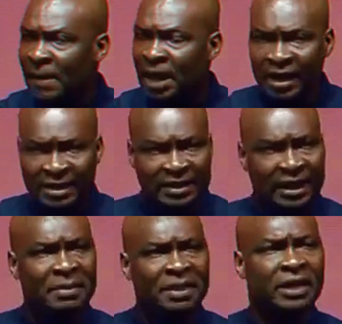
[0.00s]
Listen,
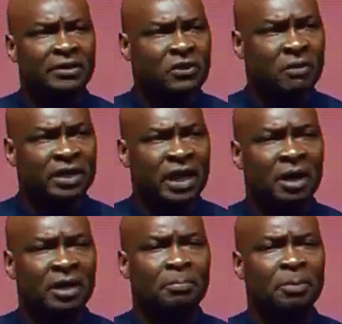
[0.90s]
let me tell you something
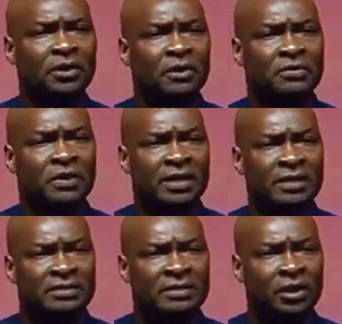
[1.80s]
about the body of
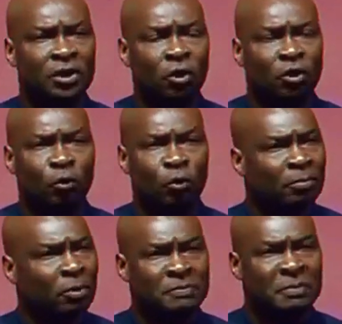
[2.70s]
Christ. We
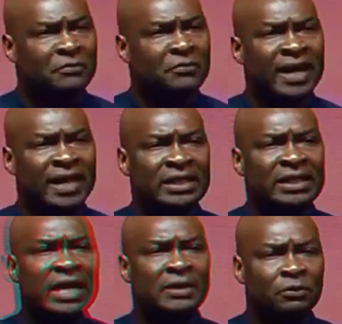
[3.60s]
must be very
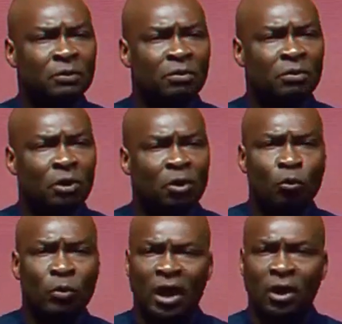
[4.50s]
careful.
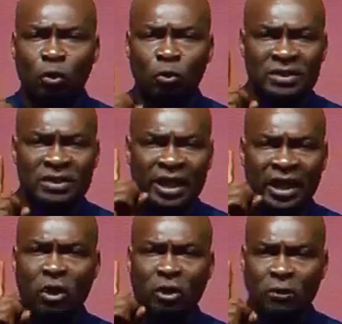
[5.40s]
We are losing a
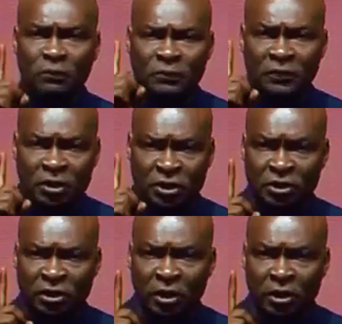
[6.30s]
lot of
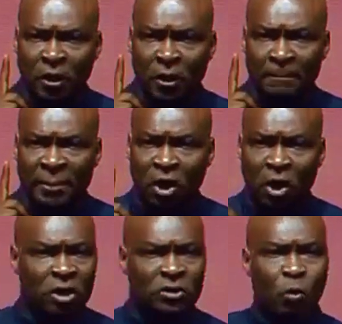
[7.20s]
fish
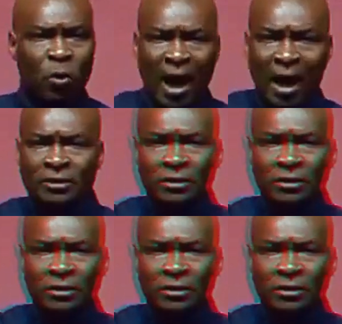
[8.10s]
because we are